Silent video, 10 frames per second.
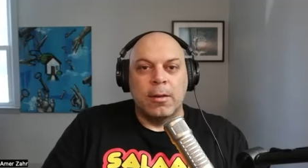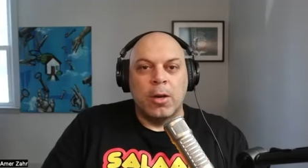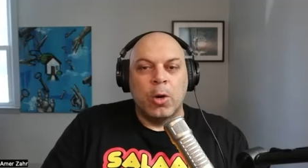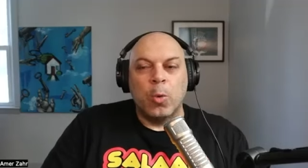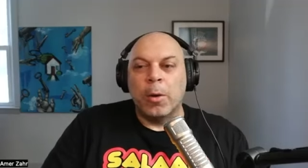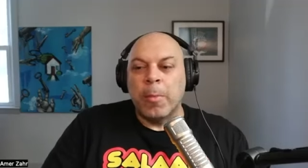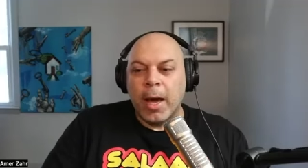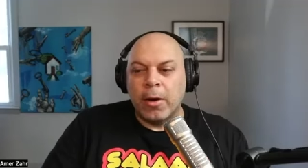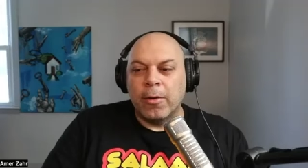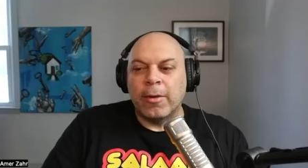But what I,
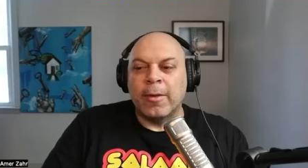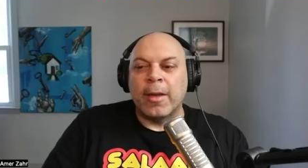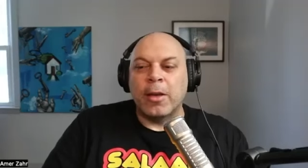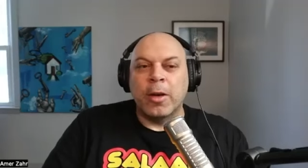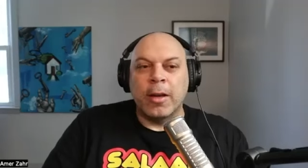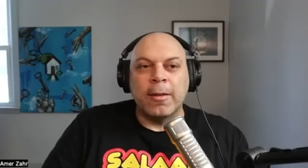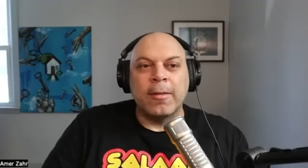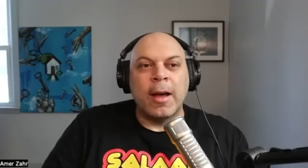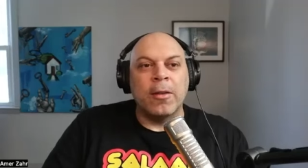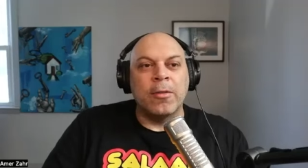matters is that you kicked
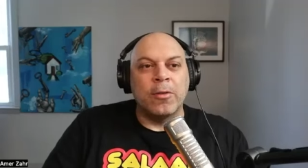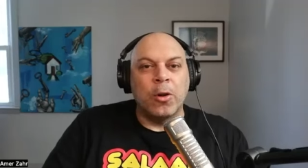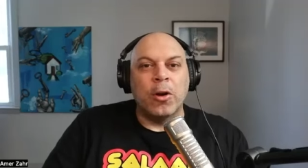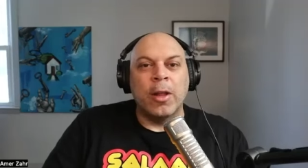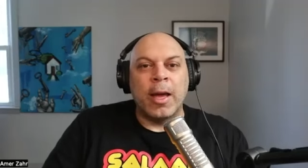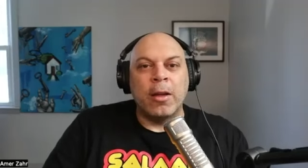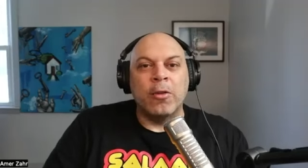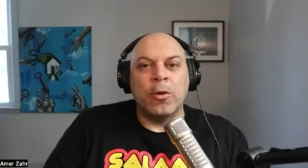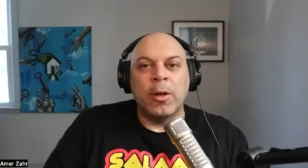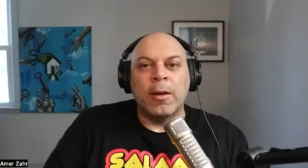us out and stole our land and you
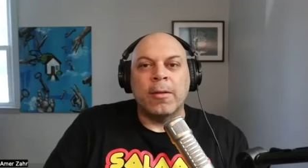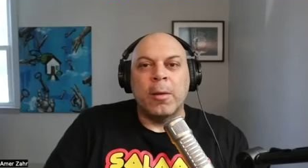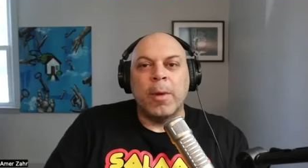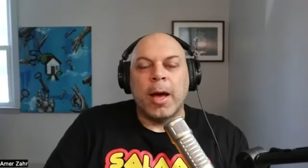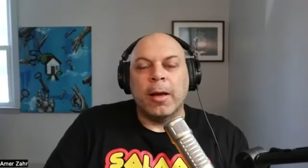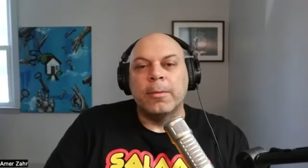don't let us come back.